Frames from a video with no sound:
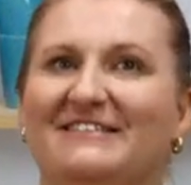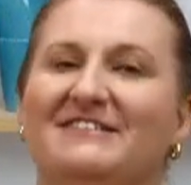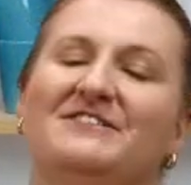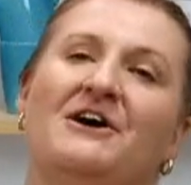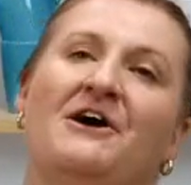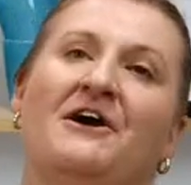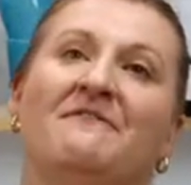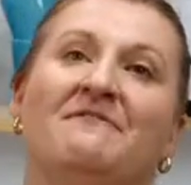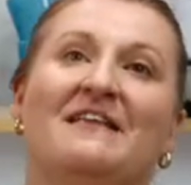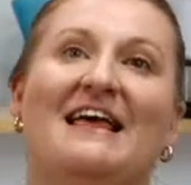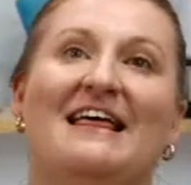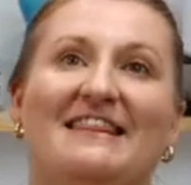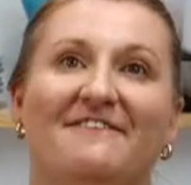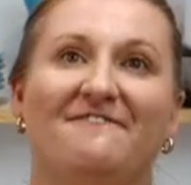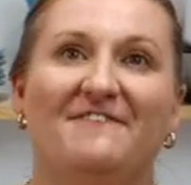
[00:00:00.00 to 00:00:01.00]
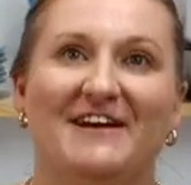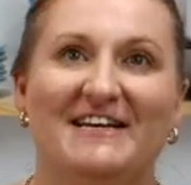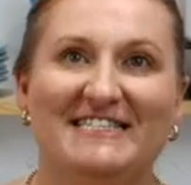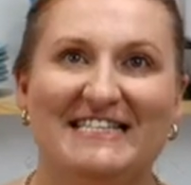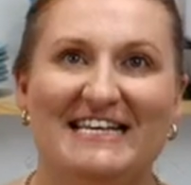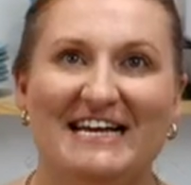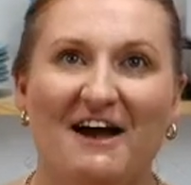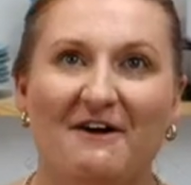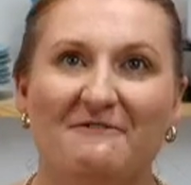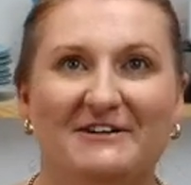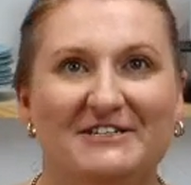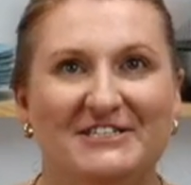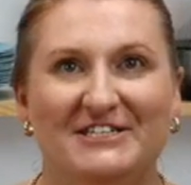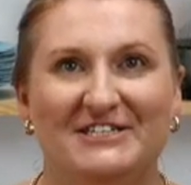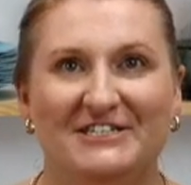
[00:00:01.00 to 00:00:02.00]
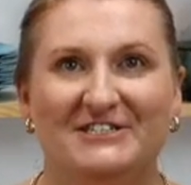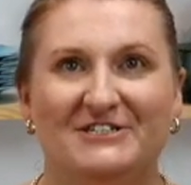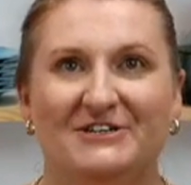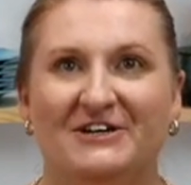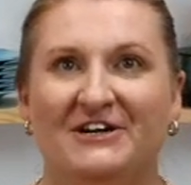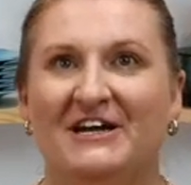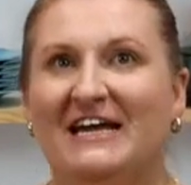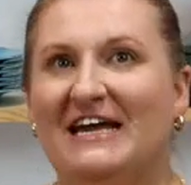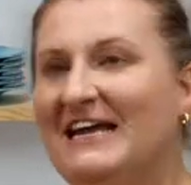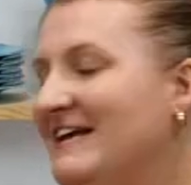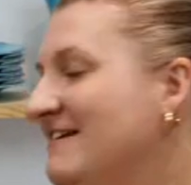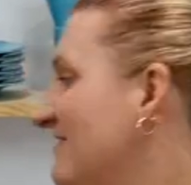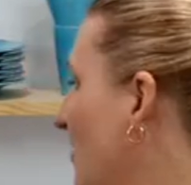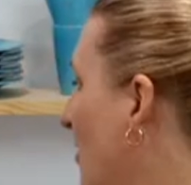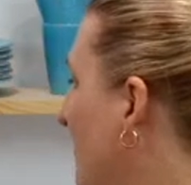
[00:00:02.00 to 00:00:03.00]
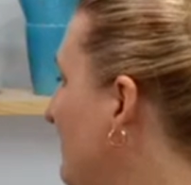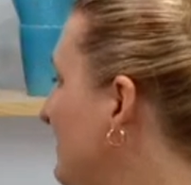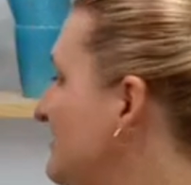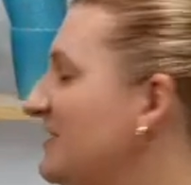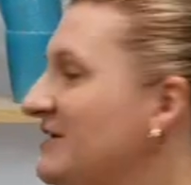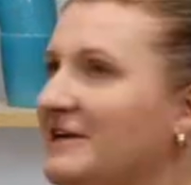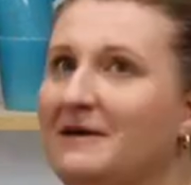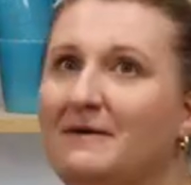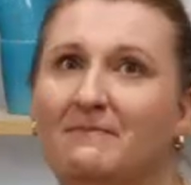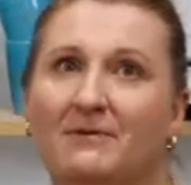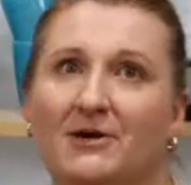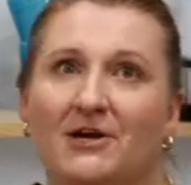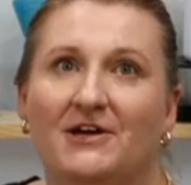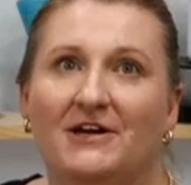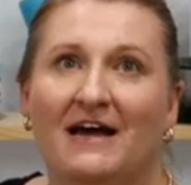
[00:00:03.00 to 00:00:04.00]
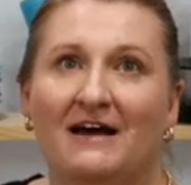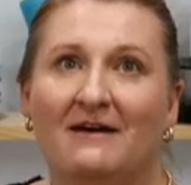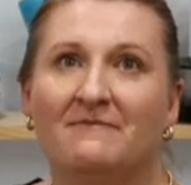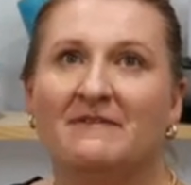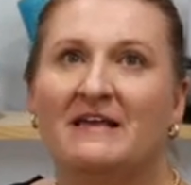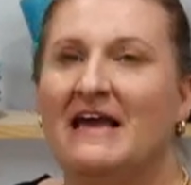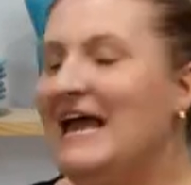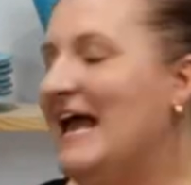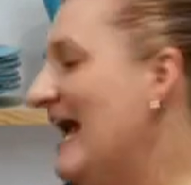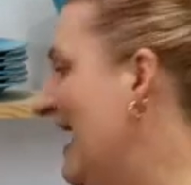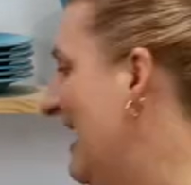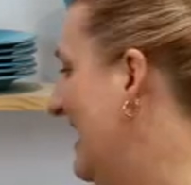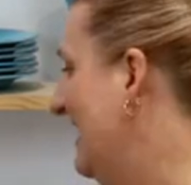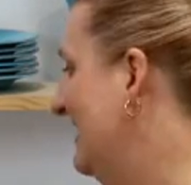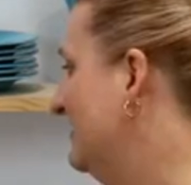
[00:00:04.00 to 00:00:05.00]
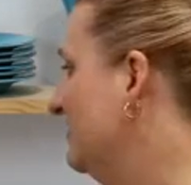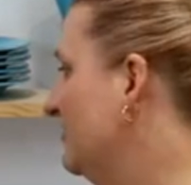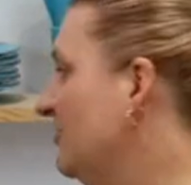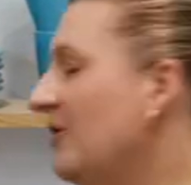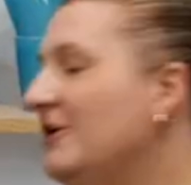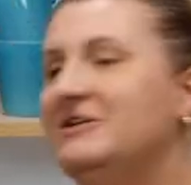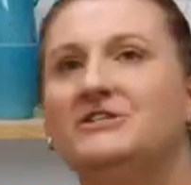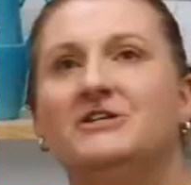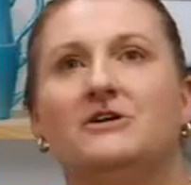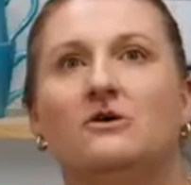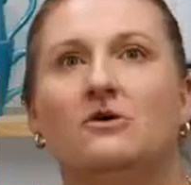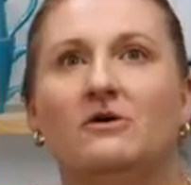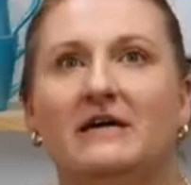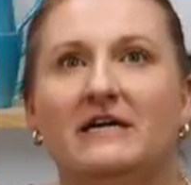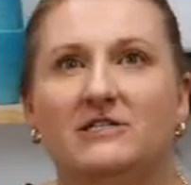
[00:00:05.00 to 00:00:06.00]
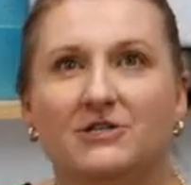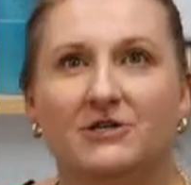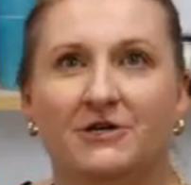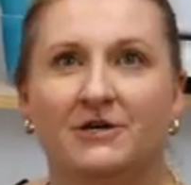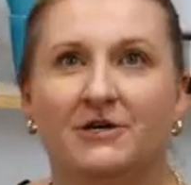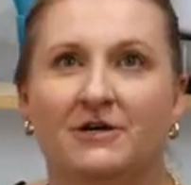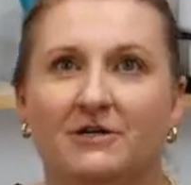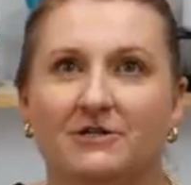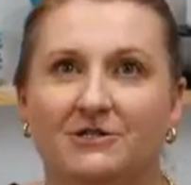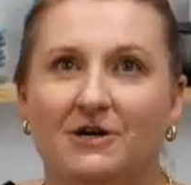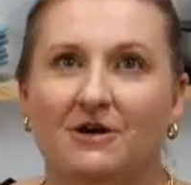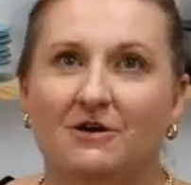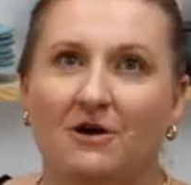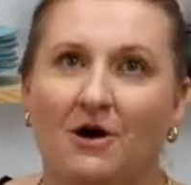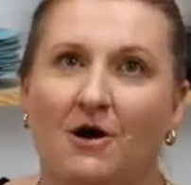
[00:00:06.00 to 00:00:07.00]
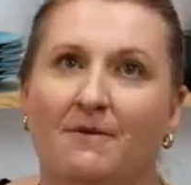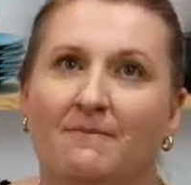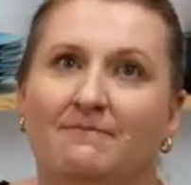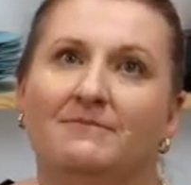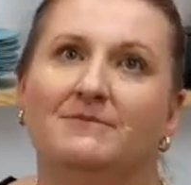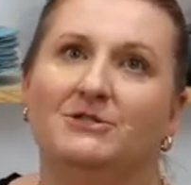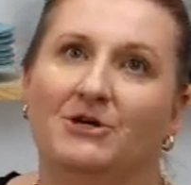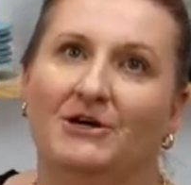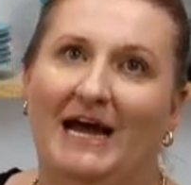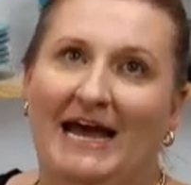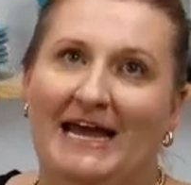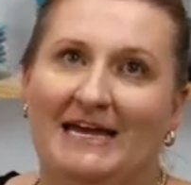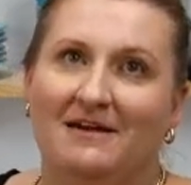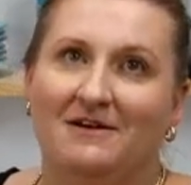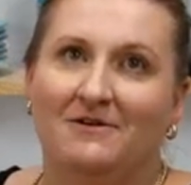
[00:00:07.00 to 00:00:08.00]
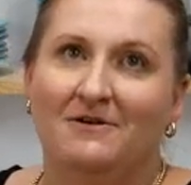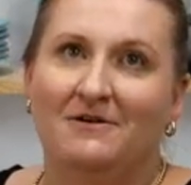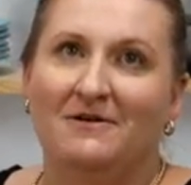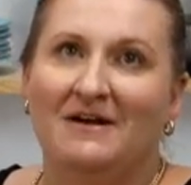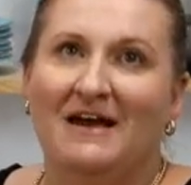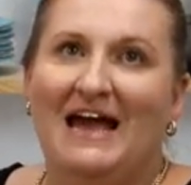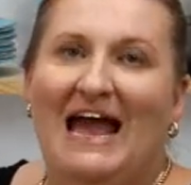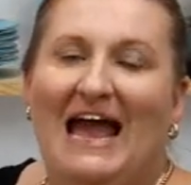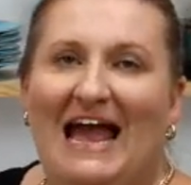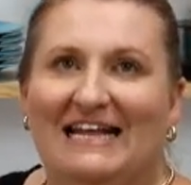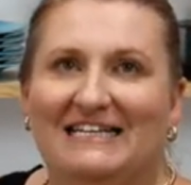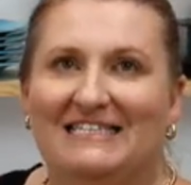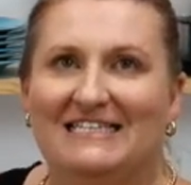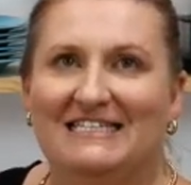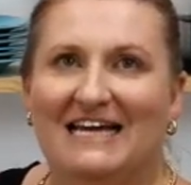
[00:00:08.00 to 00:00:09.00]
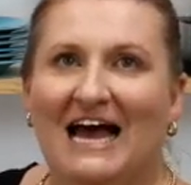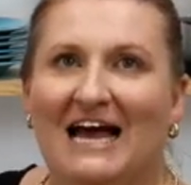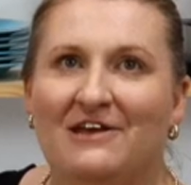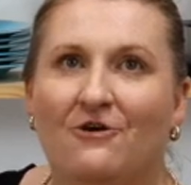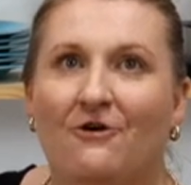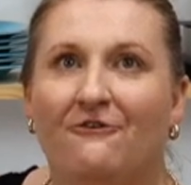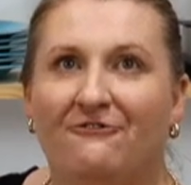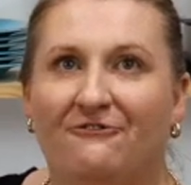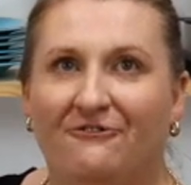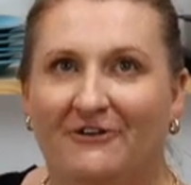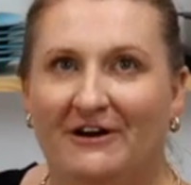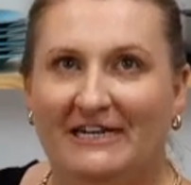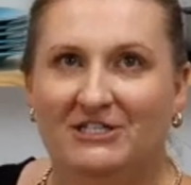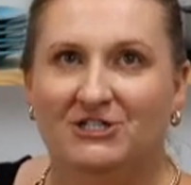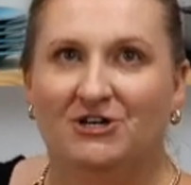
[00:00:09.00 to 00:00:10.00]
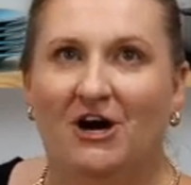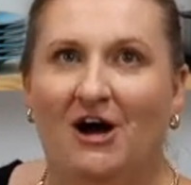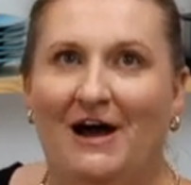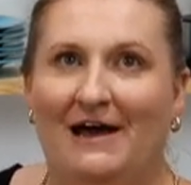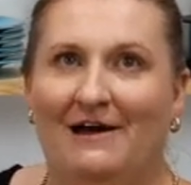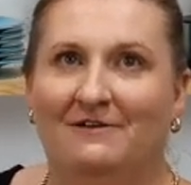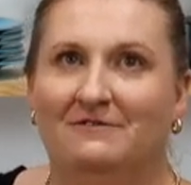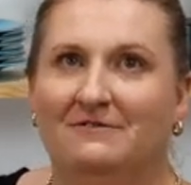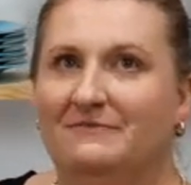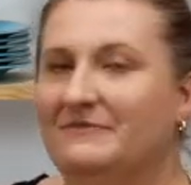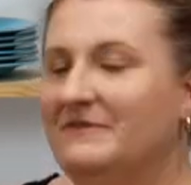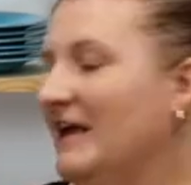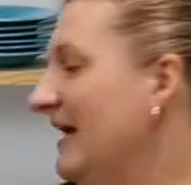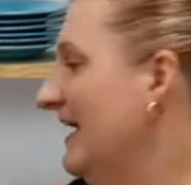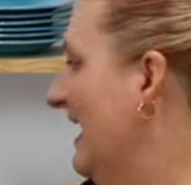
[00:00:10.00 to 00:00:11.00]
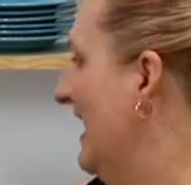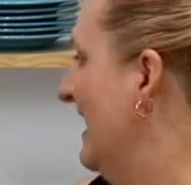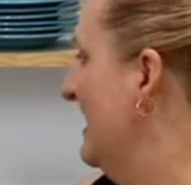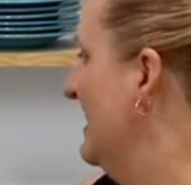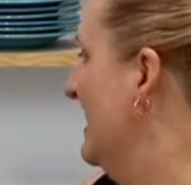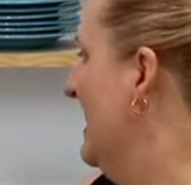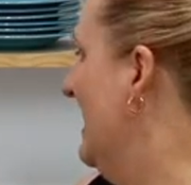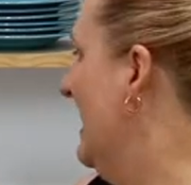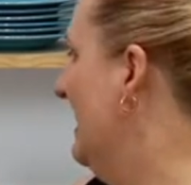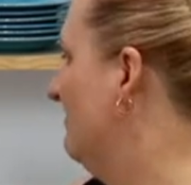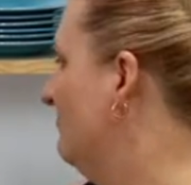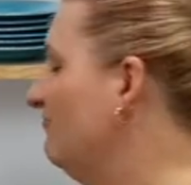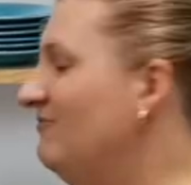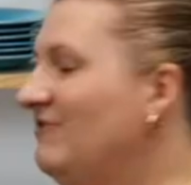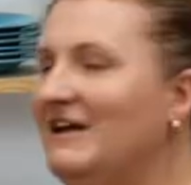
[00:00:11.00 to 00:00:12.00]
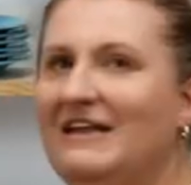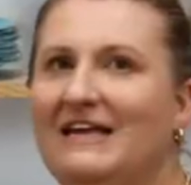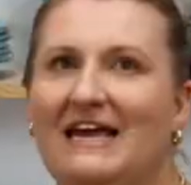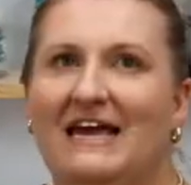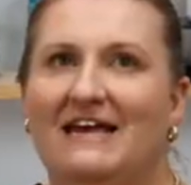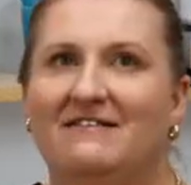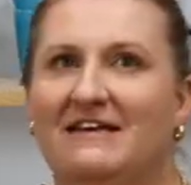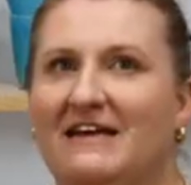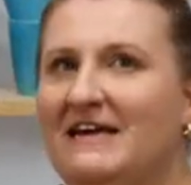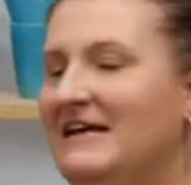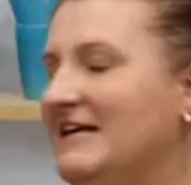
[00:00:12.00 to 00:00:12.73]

So the first thing I want you to do is hop onto your computer and go to cookiedoo.com.au and start your free trial, okay? It's really easy.